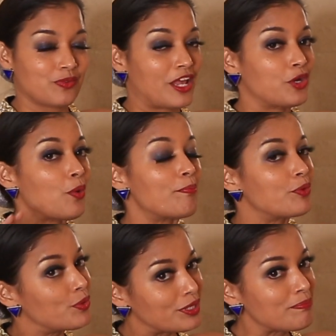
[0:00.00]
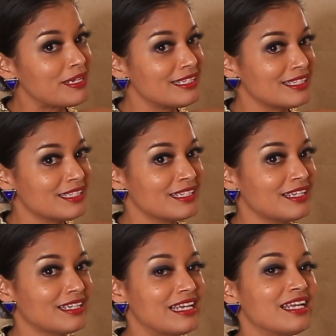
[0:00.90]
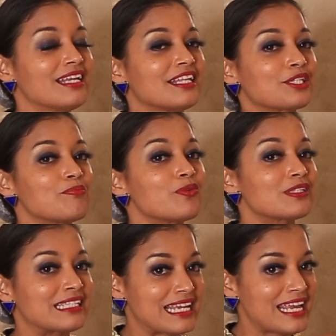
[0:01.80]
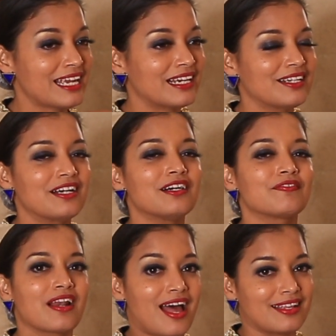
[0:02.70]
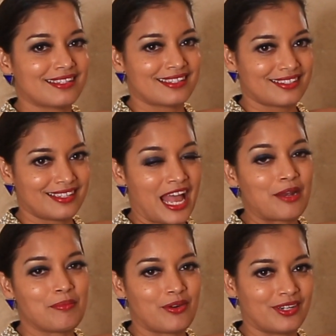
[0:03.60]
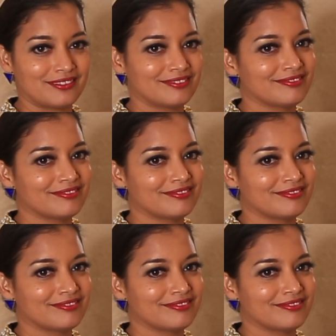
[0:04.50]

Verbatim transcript: so there are no broken pieces in it. It's a mosaic of glass and mirror.